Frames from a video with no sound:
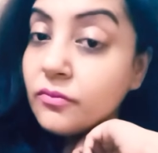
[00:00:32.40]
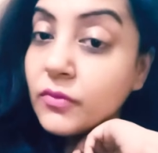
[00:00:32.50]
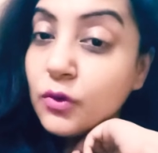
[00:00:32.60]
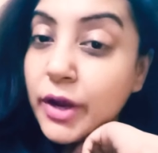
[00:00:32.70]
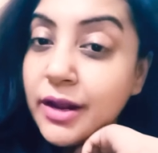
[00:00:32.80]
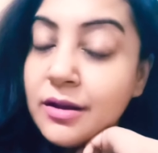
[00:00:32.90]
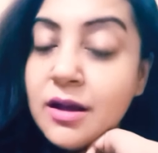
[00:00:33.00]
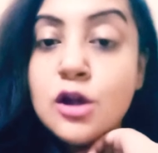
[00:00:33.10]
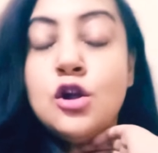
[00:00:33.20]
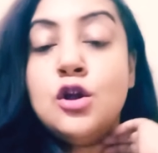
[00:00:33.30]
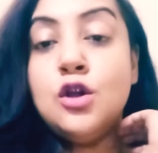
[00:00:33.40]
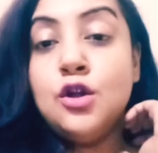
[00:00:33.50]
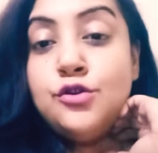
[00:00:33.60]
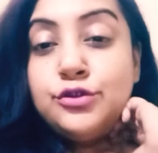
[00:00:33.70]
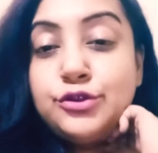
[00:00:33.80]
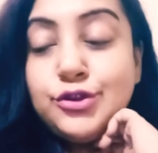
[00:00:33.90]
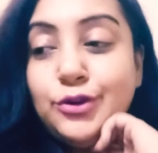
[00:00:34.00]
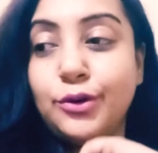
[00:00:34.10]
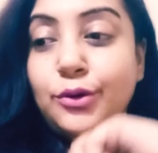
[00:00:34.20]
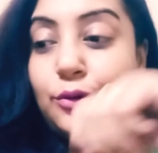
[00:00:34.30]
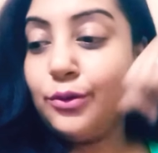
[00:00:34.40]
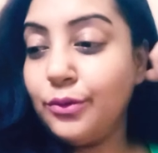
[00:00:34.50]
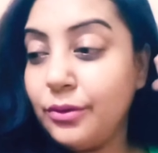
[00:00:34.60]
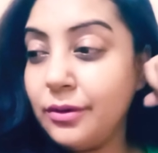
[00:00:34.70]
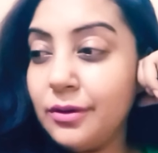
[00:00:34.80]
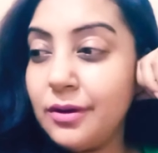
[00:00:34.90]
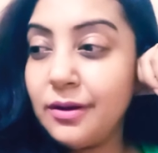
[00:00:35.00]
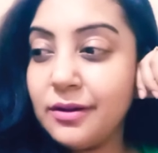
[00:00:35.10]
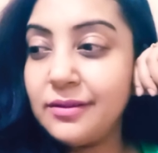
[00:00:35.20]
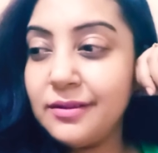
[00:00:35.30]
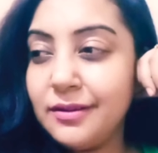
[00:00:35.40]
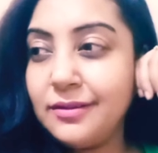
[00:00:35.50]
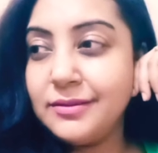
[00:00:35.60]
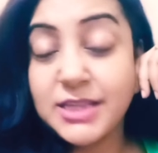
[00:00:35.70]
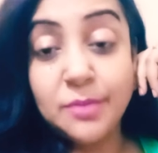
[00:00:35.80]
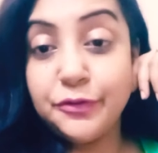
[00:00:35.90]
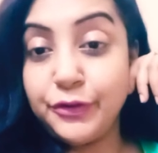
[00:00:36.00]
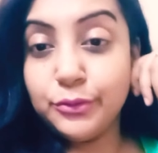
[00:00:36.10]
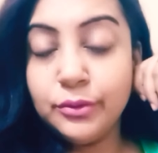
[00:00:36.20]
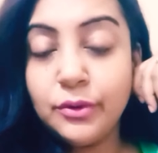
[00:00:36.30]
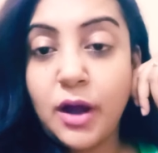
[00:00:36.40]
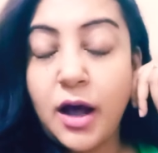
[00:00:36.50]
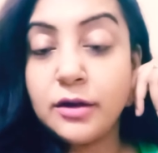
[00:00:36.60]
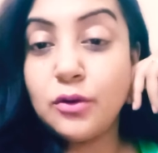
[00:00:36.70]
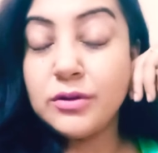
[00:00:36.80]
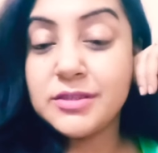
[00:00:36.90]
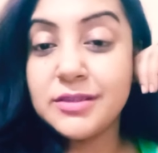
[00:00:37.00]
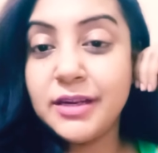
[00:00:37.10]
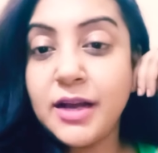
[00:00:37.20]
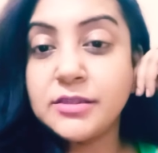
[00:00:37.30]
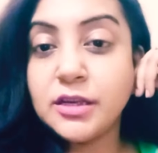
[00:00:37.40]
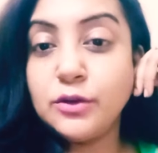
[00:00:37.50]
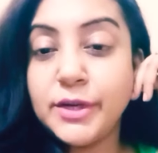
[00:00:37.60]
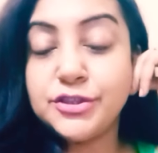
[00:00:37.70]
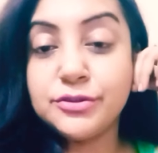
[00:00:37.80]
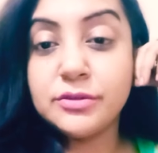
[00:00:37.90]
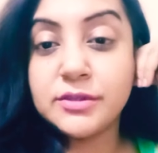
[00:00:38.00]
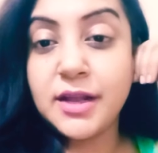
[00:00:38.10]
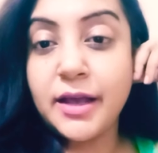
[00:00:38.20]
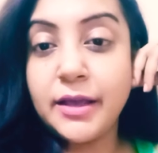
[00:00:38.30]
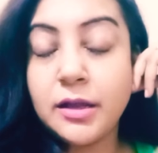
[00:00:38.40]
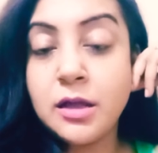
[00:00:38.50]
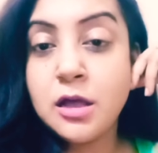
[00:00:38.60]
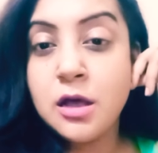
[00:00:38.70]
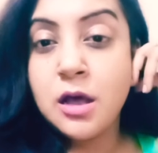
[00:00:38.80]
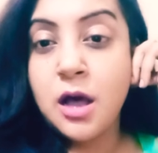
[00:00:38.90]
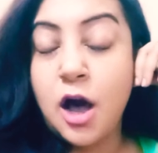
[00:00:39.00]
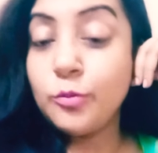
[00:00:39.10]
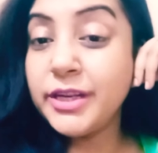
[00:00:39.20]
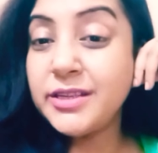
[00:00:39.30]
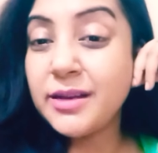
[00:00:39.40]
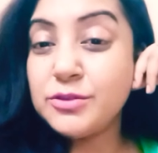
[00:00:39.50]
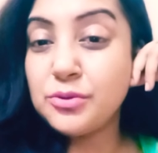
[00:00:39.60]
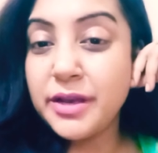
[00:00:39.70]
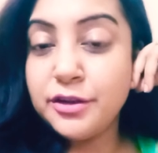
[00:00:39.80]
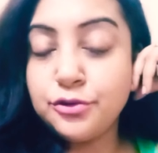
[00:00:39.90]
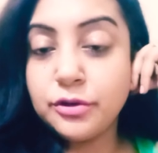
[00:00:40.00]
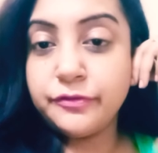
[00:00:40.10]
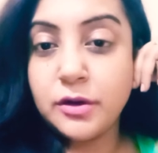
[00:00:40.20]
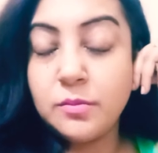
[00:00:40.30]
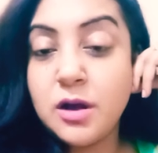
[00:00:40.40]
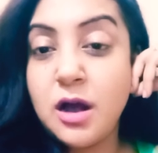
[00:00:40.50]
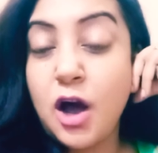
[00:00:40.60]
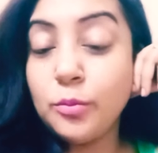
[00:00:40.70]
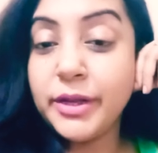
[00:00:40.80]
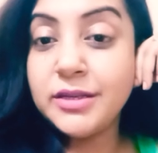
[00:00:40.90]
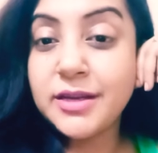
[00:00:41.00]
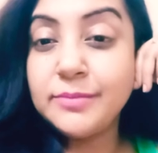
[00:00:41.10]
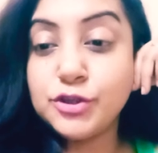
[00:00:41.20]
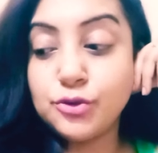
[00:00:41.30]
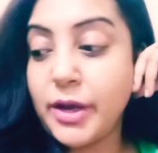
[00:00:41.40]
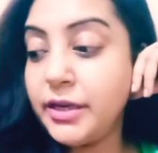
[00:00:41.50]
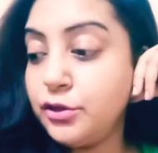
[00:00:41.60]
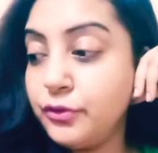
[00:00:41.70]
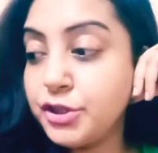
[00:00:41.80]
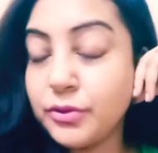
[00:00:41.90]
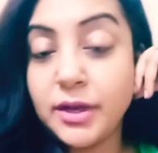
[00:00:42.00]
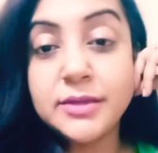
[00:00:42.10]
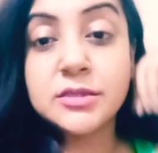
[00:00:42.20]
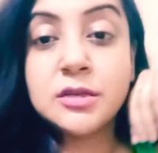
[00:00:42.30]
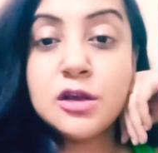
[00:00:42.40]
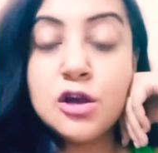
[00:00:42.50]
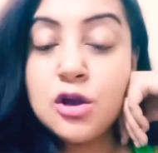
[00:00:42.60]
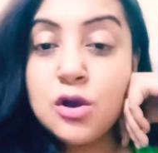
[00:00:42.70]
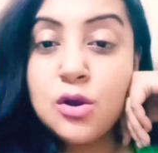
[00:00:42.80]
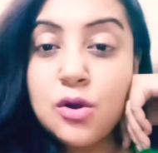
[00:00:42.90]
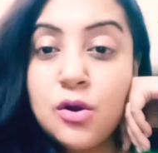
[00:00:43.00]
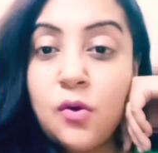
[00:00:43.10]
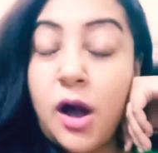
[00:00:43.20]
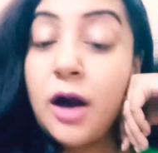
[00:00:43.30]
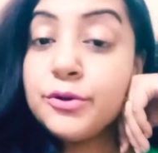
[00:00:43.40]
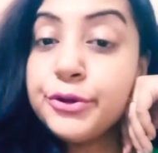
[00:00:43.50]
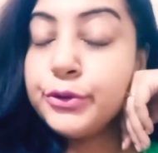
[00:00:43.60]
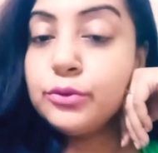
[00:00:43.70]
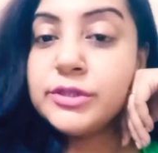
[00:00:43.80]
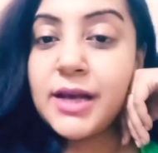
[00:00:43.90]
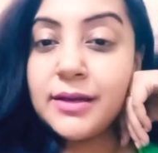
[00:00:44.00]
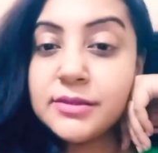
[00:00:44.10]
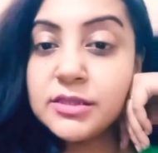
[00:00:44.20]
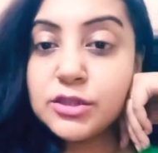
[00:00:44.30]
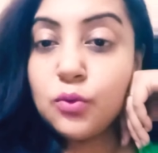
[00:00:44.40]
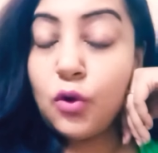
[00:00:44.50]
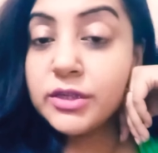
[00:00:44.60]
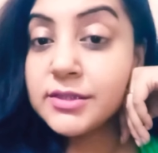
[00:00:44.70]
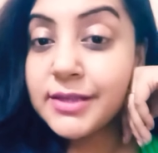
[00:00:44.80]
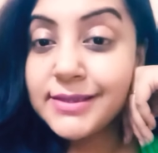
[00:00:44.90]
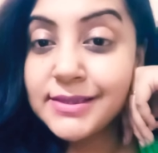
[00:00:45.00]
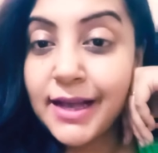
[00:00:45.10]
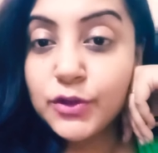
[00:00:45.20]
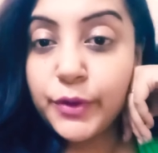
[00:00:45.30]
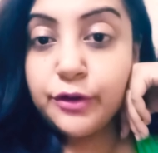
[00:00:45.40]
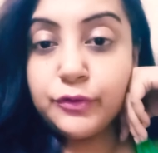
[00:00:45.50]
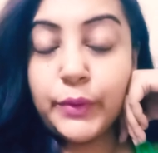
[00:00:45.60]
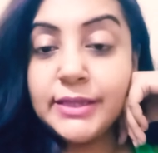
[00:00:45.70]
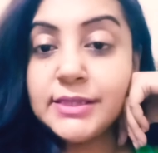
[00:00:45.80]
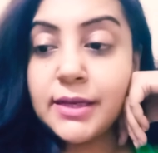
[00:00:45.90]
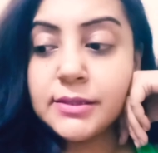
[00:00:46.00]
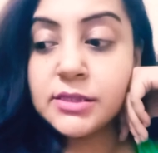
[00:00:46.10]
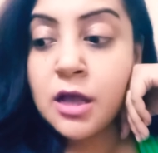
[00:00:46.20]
Right? So, some of you are constantly asking questions like, how many times do I need to affirm? How many times do I need to visualize? How do you do SATs? What is the exact way of doing SATs?